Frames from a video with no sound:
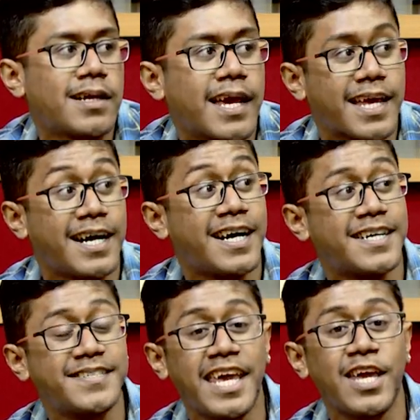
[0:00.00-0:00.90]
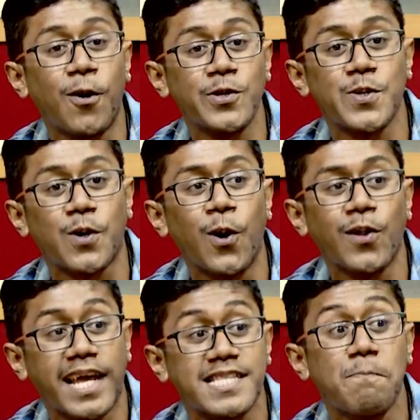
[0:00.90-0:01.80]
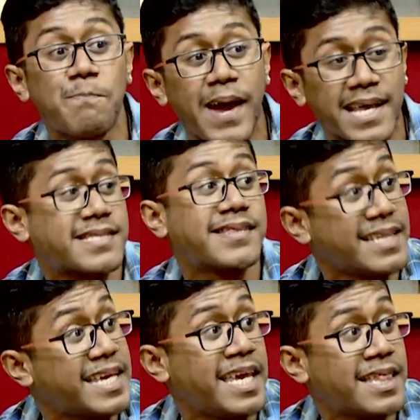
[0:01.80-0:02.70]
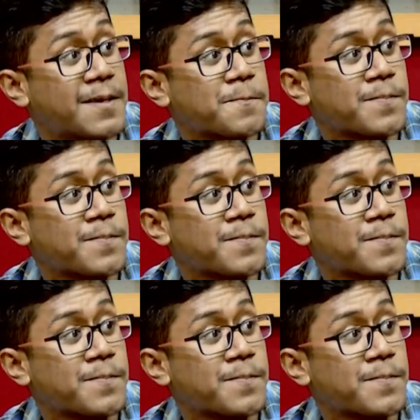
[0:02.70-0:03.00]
Like they also call as the best delegate.